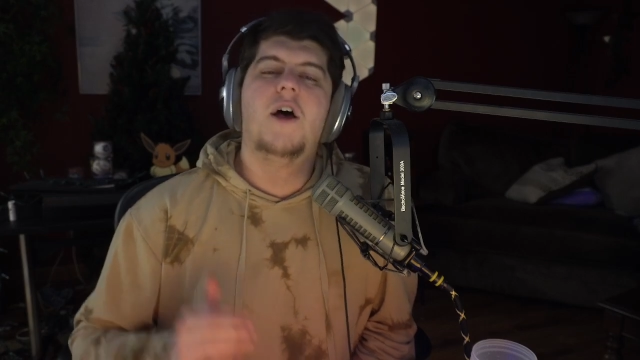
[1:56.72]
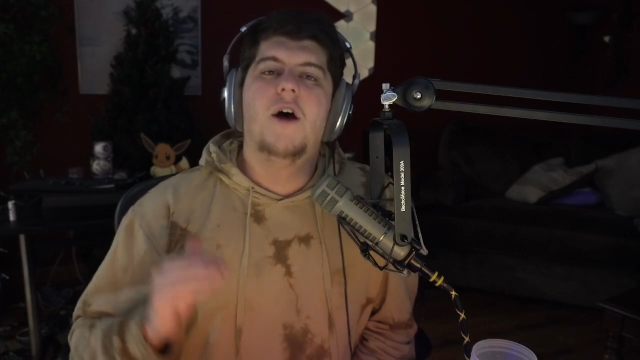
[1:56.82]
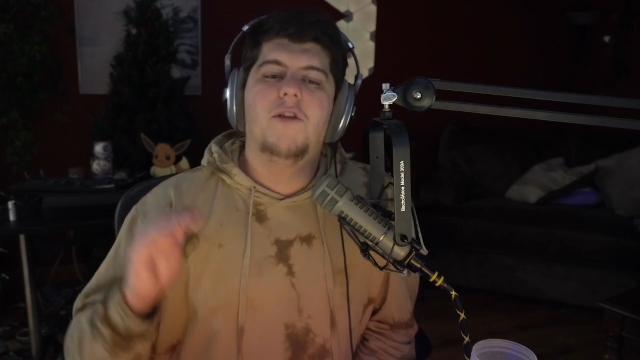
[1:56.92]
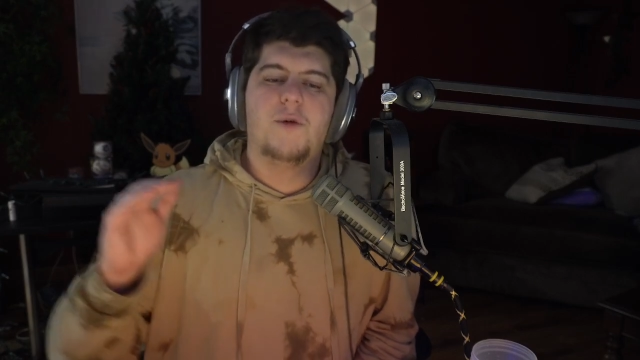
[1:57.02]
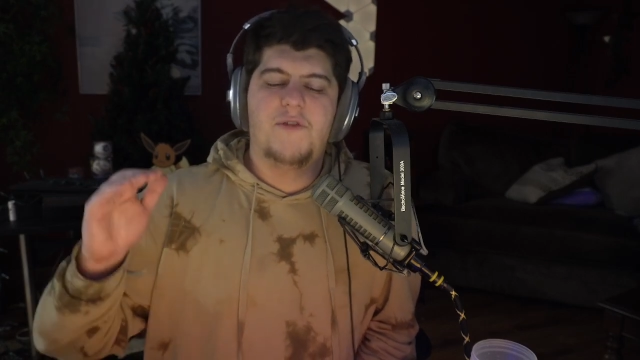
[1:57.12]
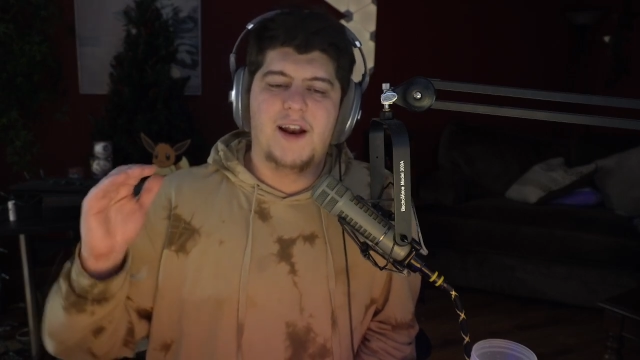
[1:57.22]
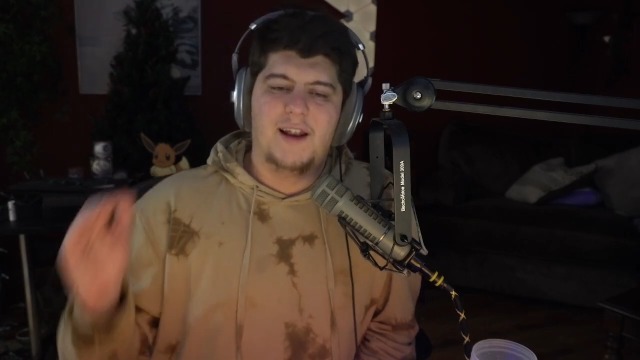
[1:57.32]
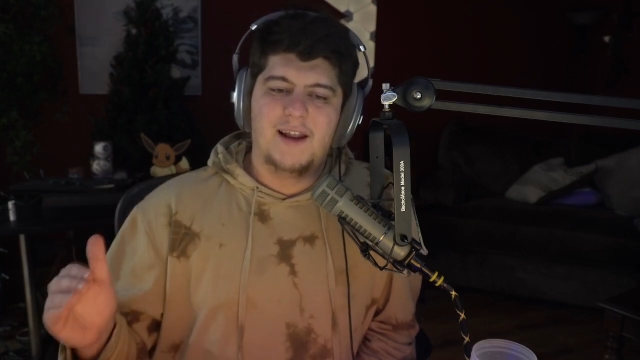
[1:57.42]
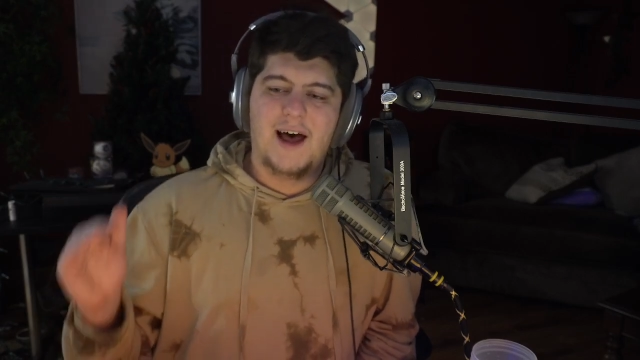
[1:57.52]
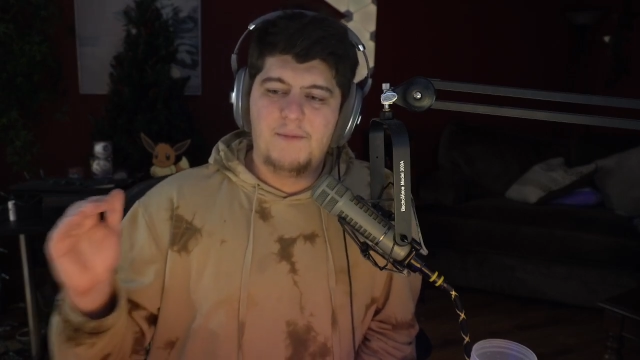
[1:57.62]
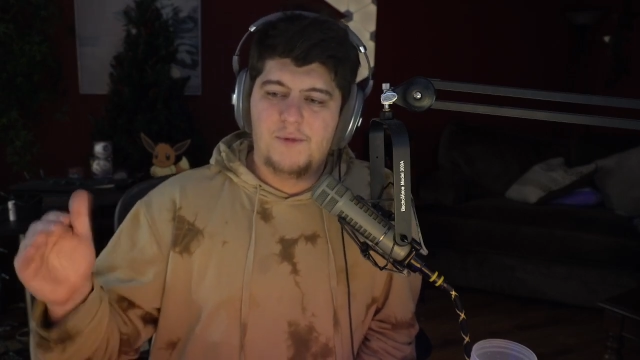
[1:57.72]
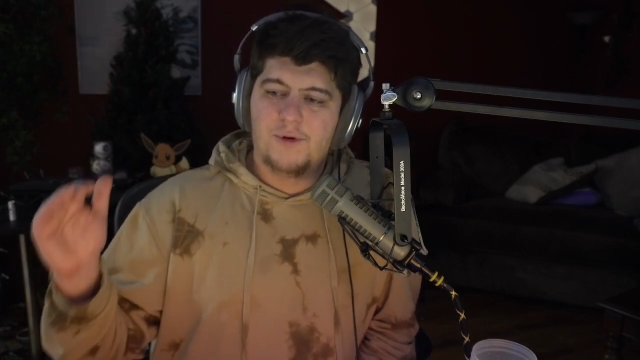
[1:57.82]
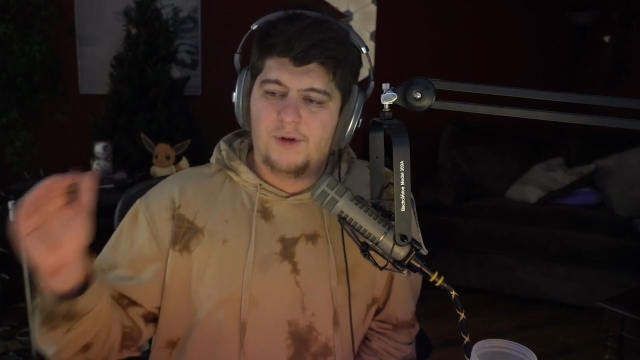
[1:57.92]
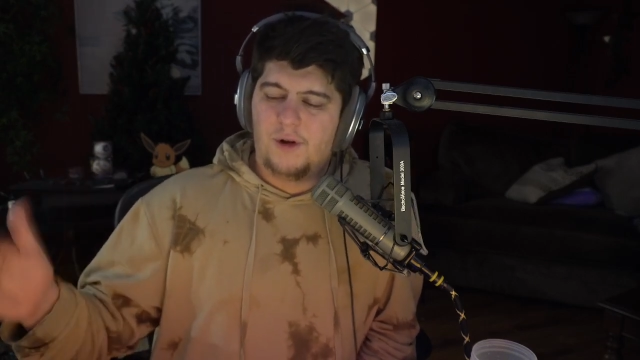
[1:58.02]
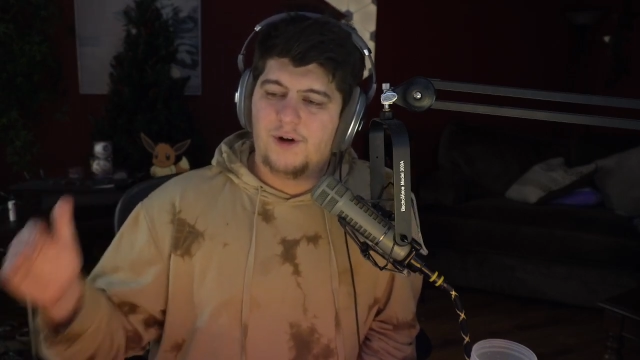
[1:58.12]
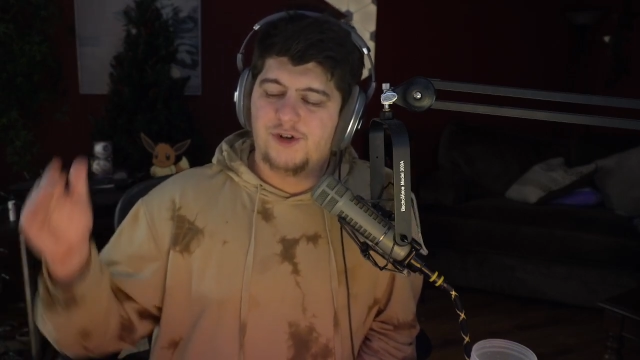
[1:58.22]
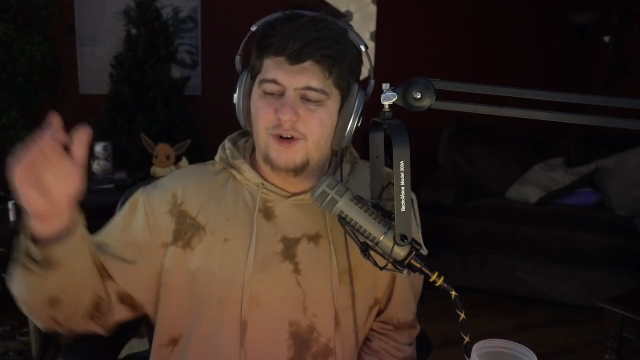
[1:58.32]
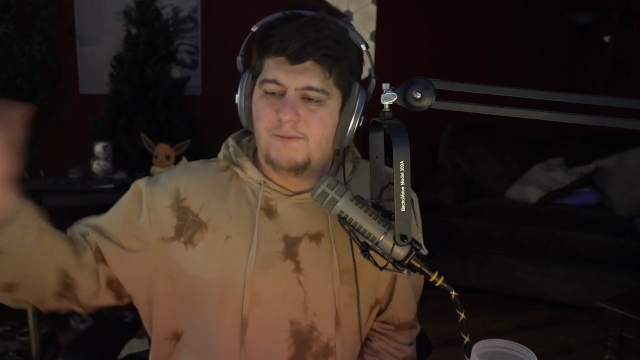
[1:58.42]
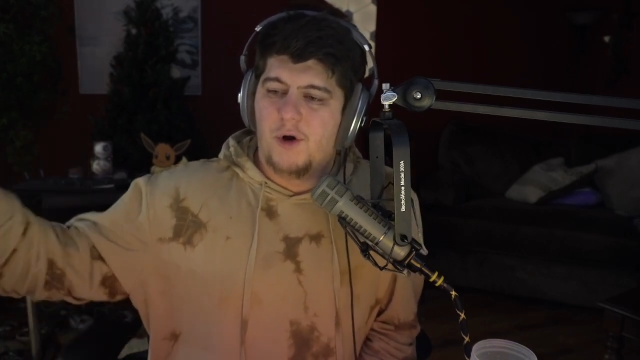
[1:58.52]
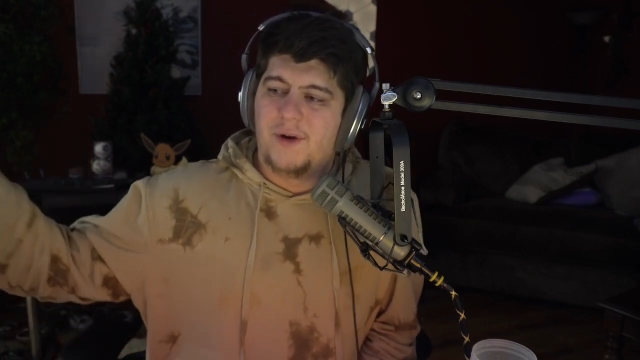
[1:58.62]
although we've had a lot more larger
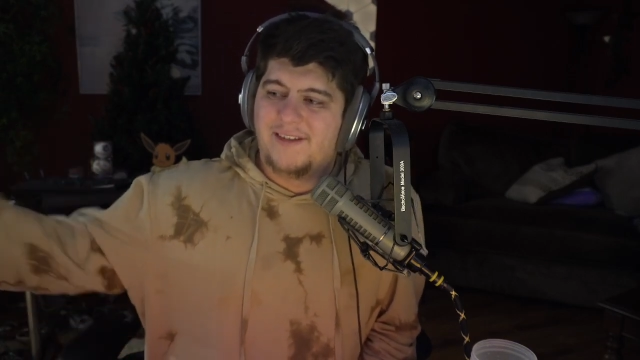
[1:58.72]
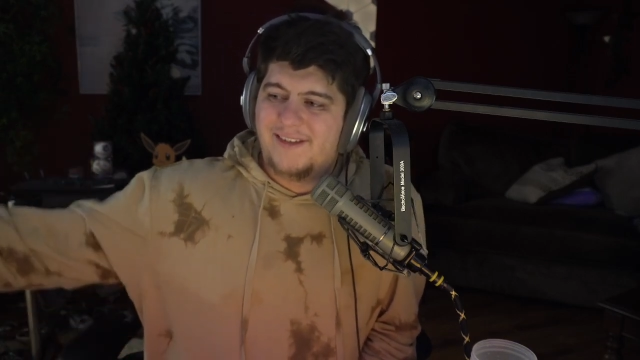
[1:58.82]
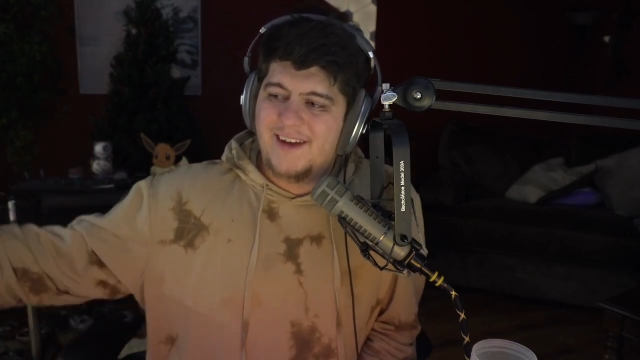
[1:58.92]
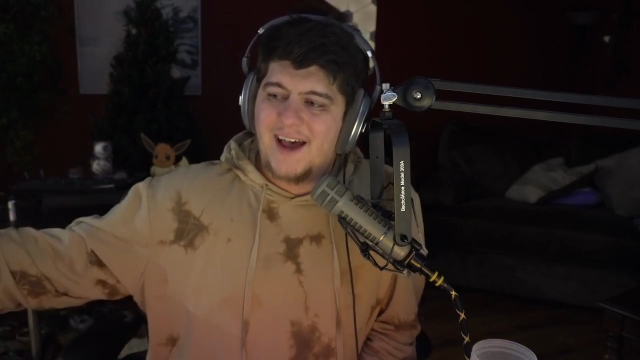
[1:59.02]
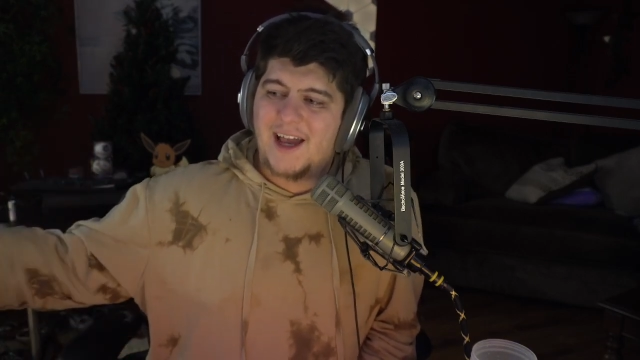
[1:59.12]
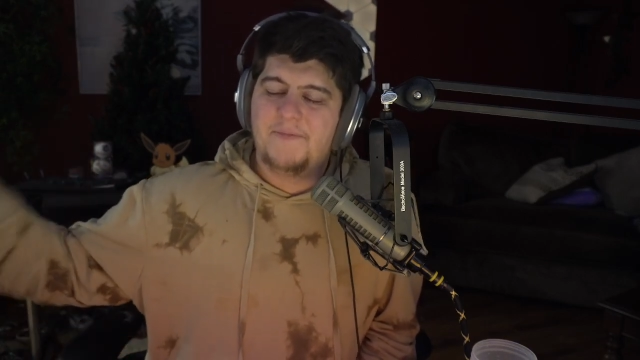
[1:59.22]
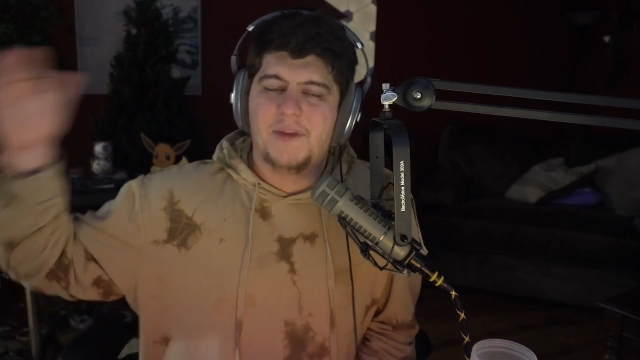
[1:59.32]
bonus stock